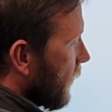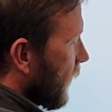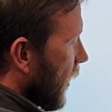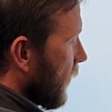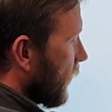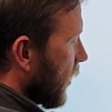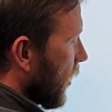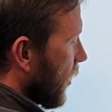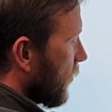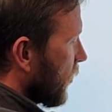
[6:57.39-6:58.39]
Five
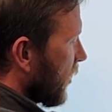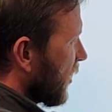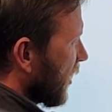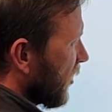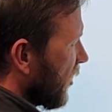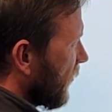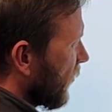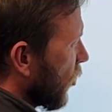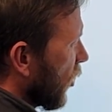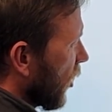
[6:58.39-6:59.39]
times
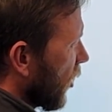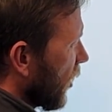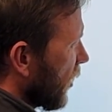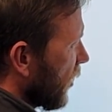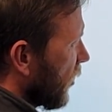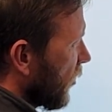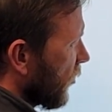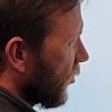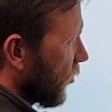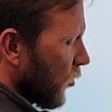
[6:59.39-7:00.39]
64
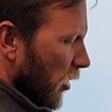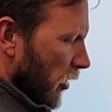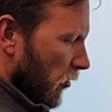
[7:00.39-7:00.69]
is what,